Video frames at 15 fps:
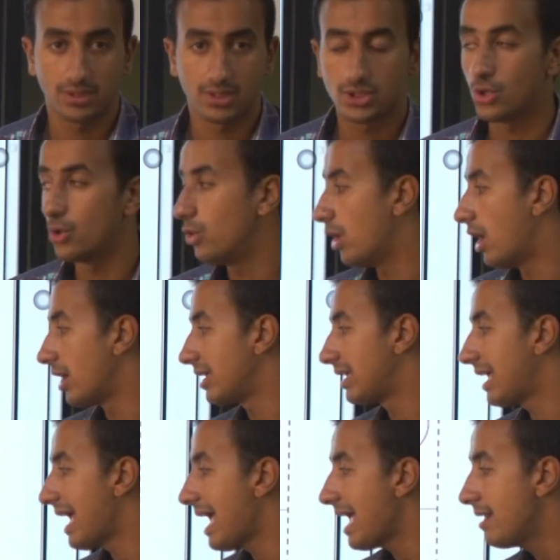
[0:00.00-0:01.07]
So I
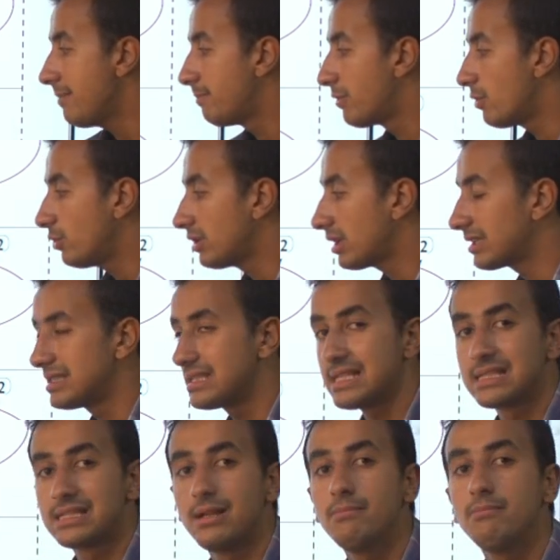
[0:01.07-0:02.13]
can product
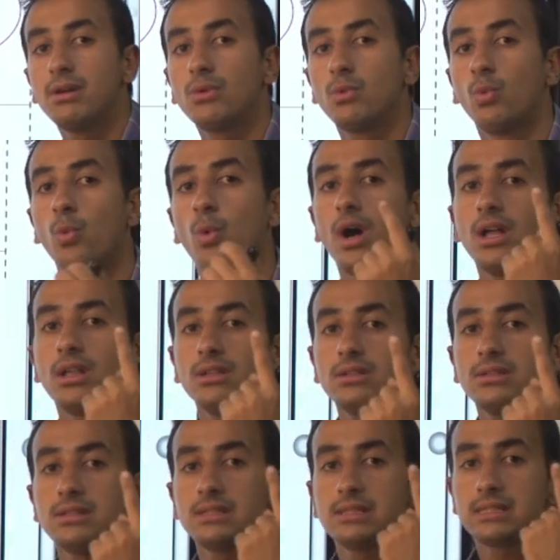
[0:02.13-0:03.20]
this number
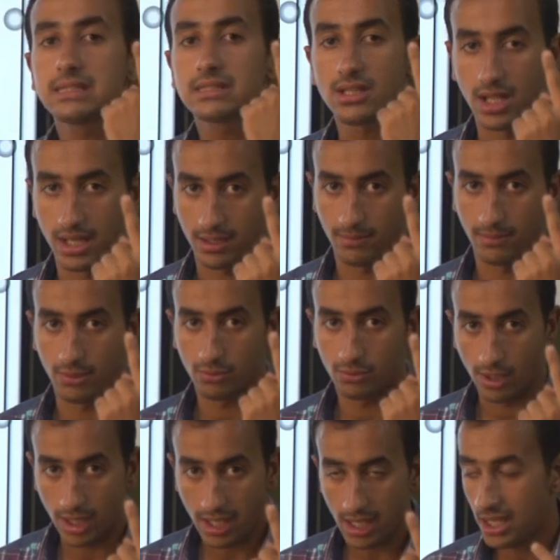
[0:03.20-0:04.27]
once time.
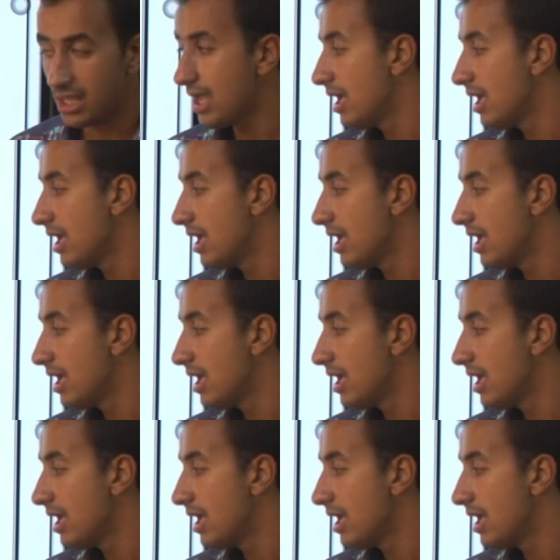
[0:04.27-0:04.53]
Okay,